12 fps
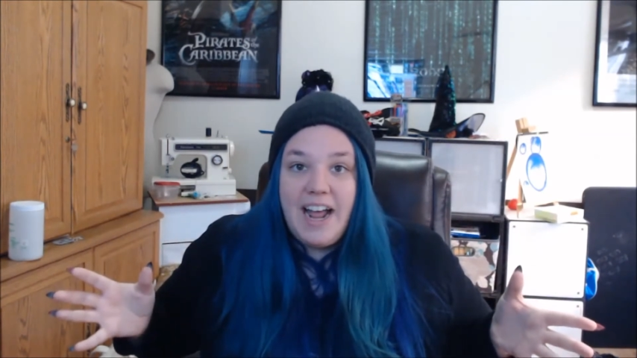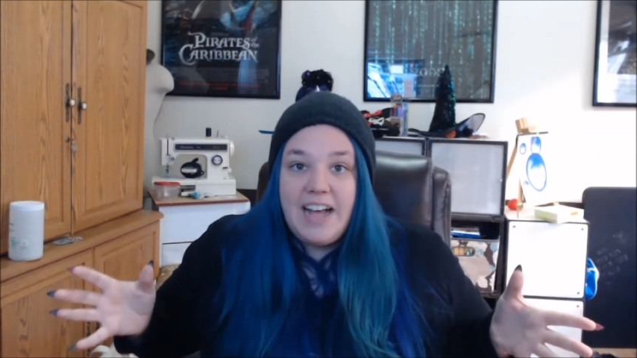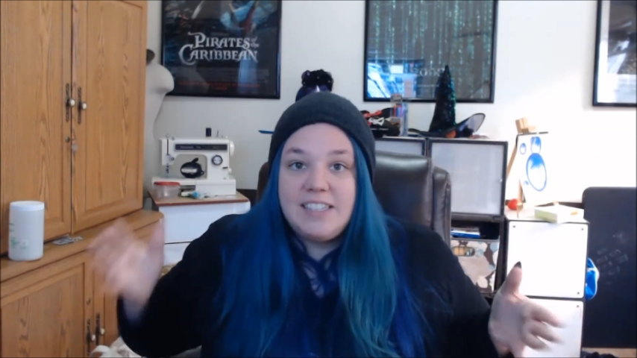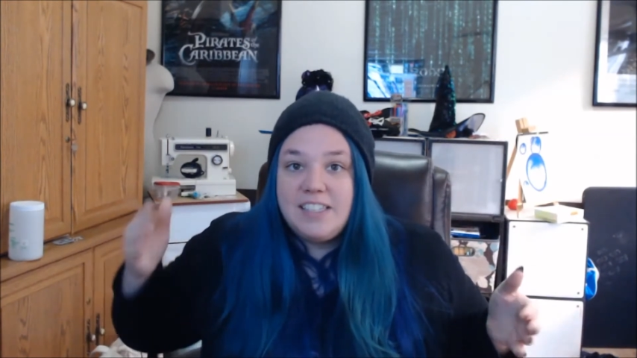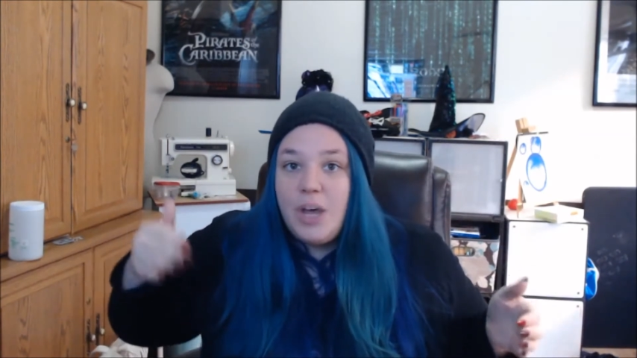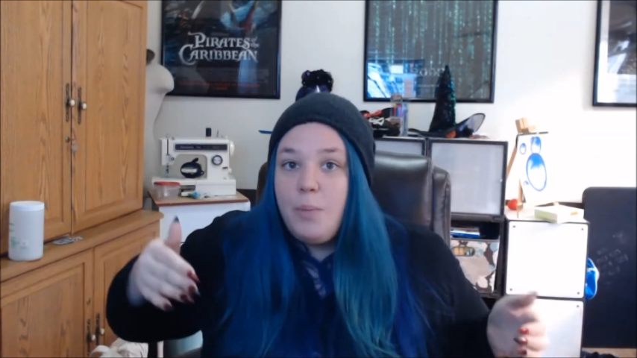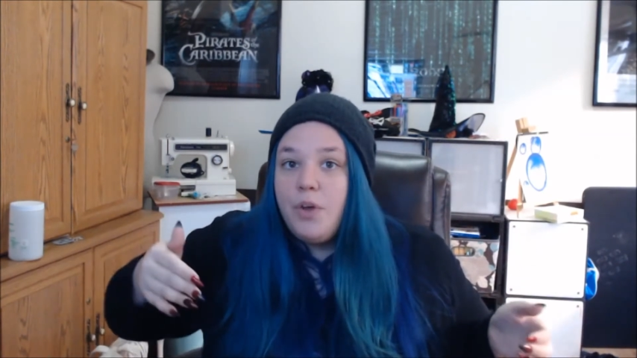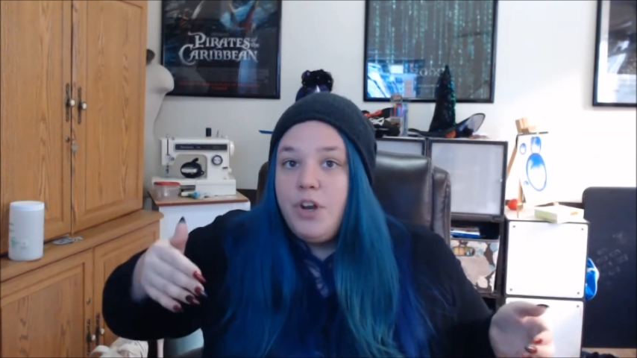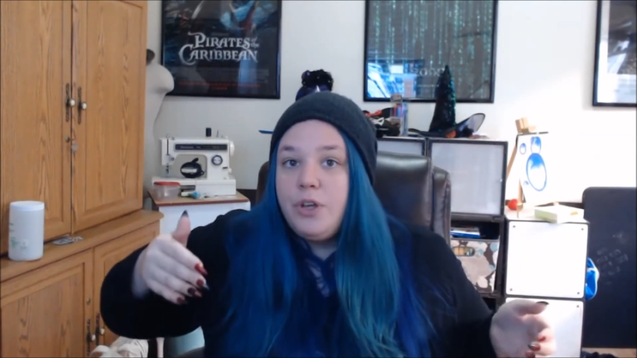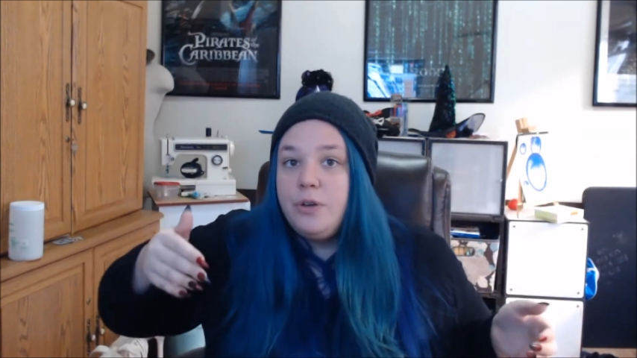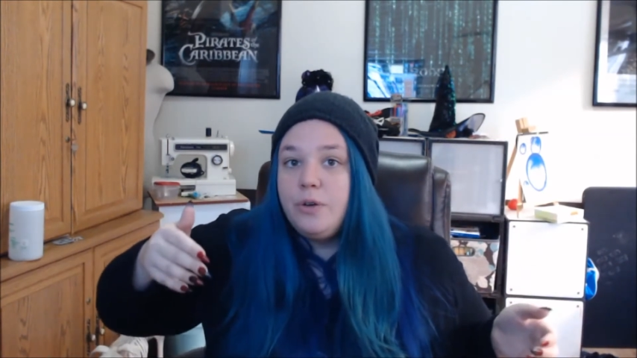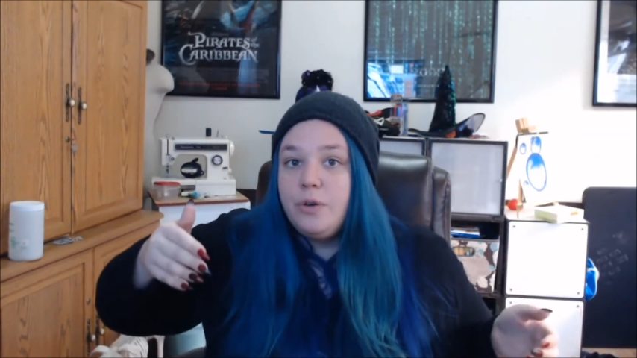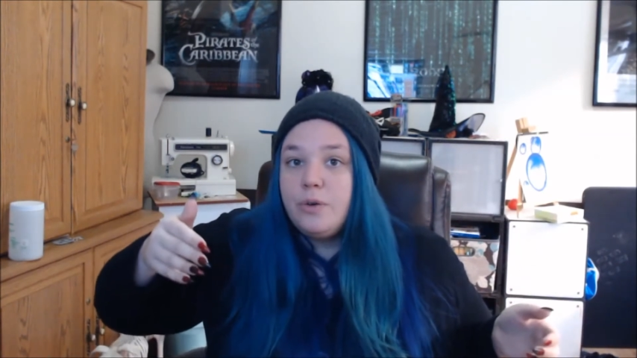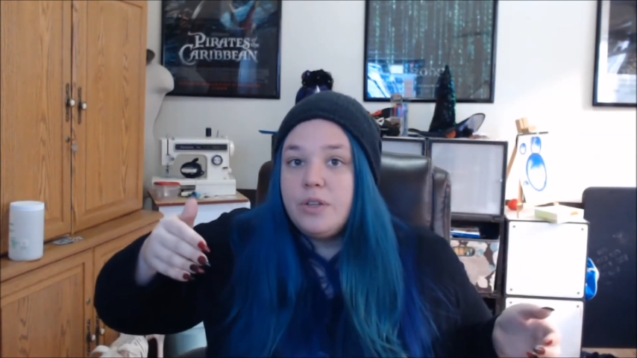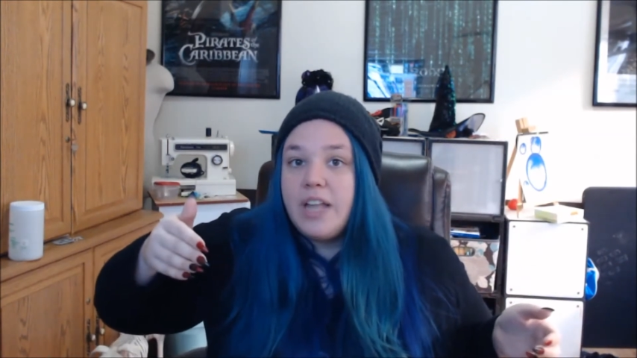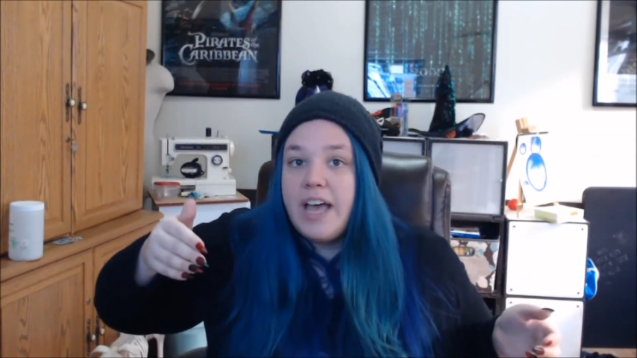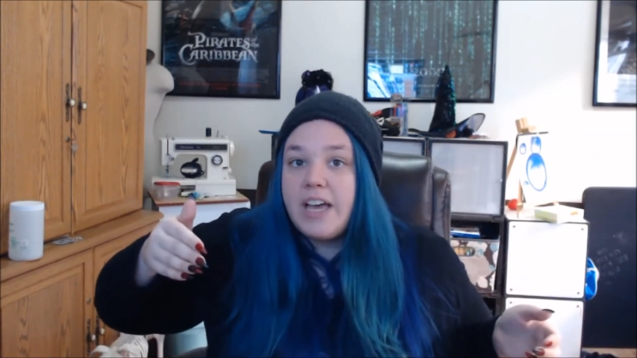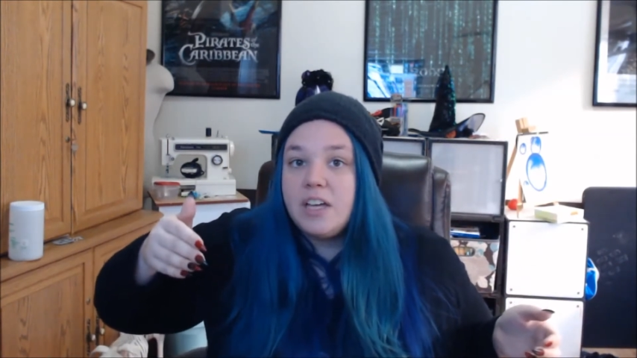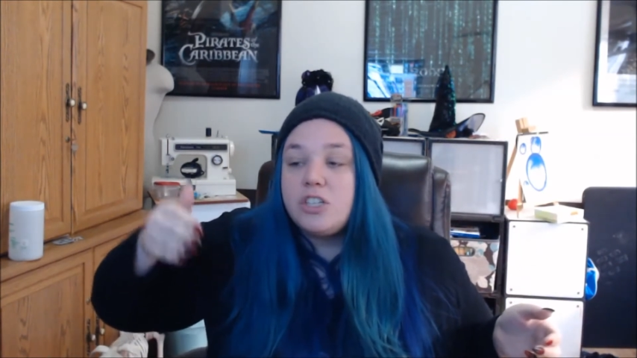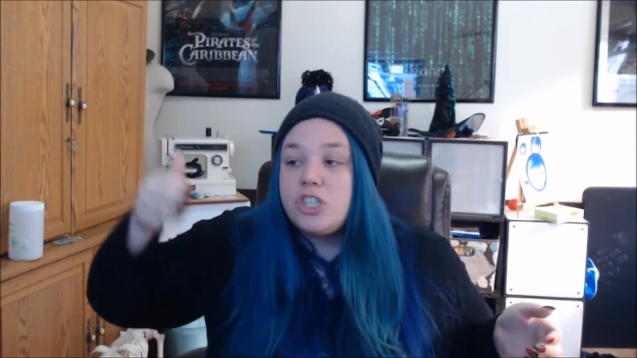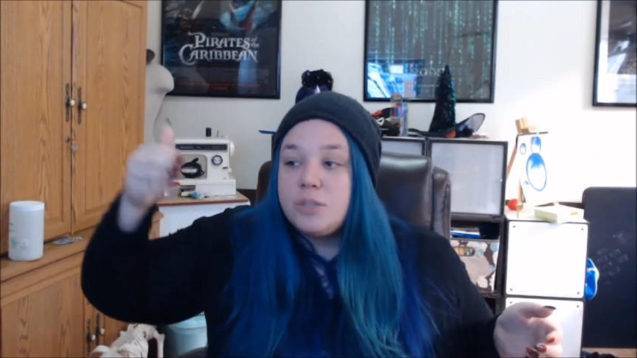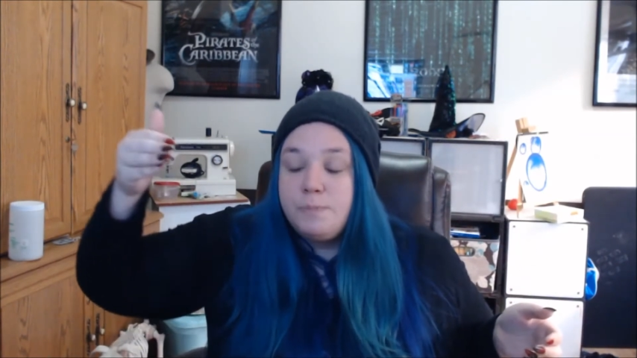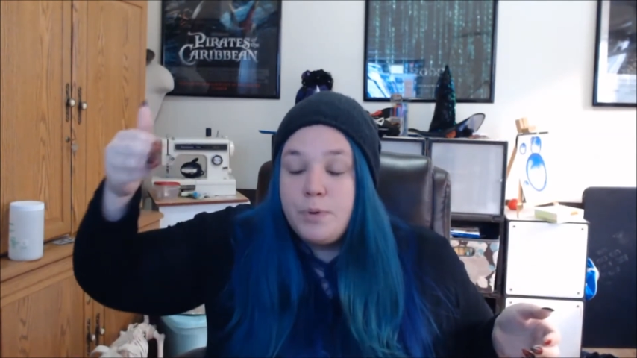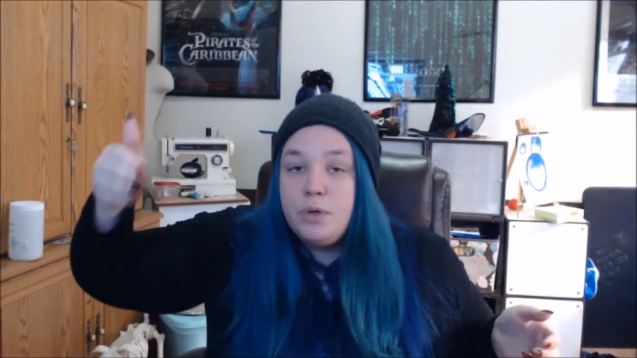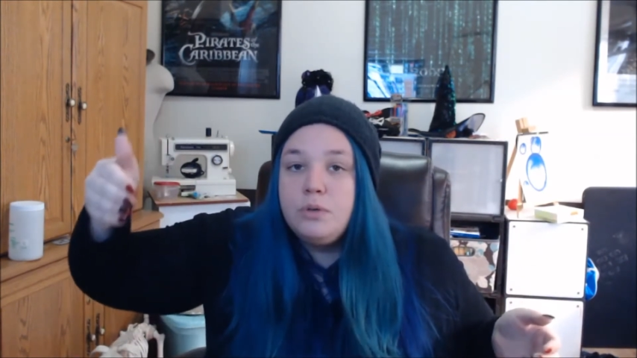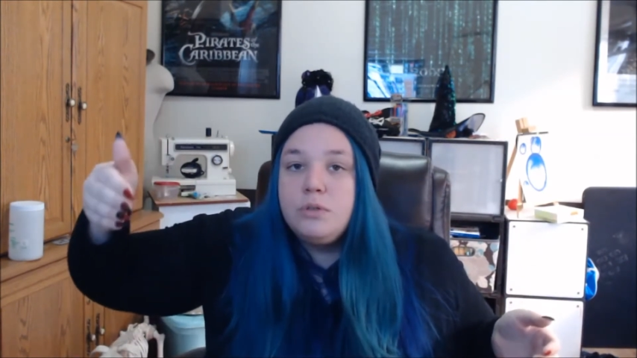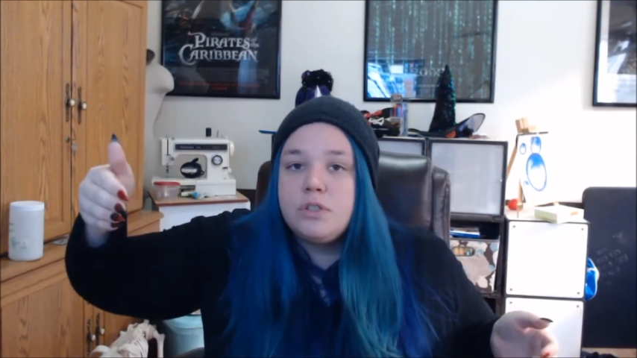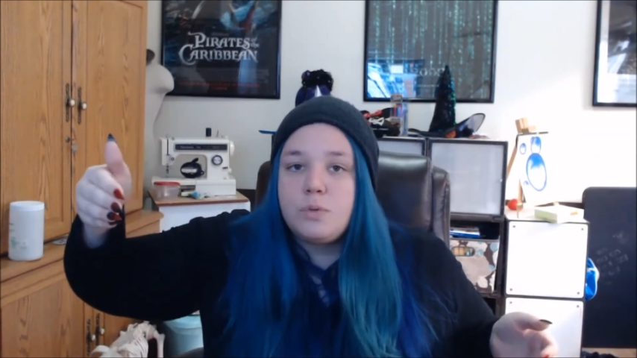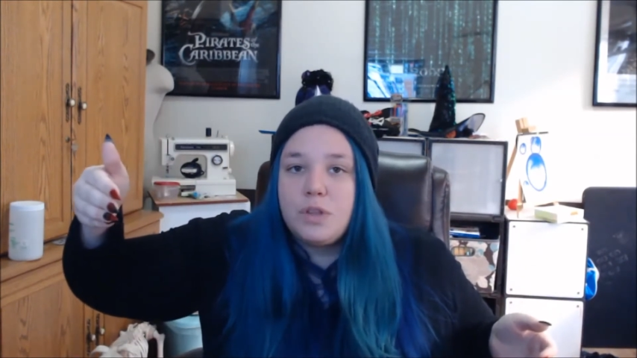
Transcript: As someone who spoons